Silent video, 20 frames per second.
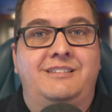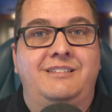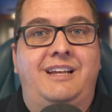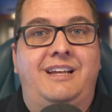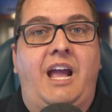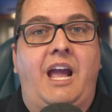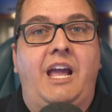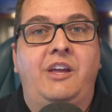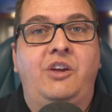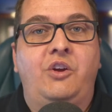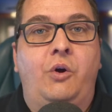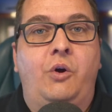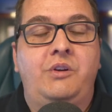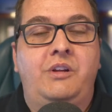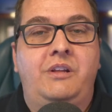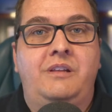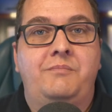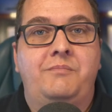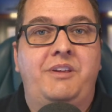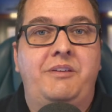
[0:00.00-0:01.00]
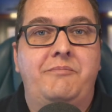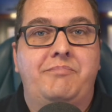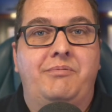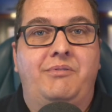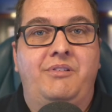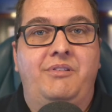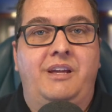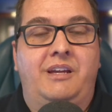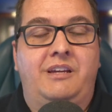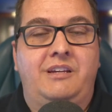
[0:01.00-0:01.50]
Like I go to the people
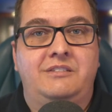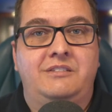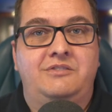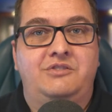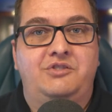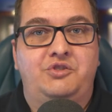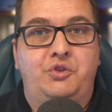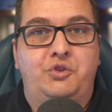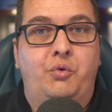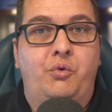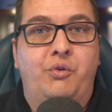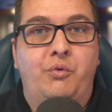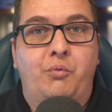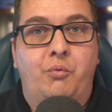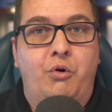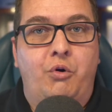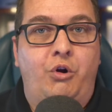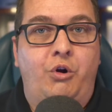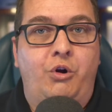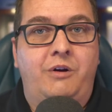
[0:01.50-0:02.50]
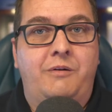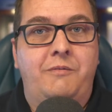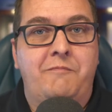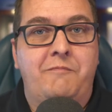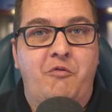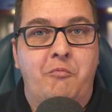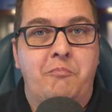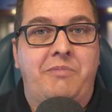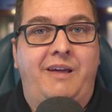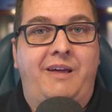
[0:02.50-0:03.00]
that can do the work
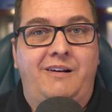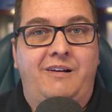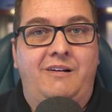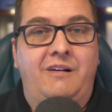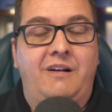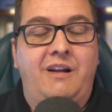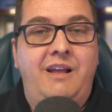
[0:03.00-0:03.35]
for better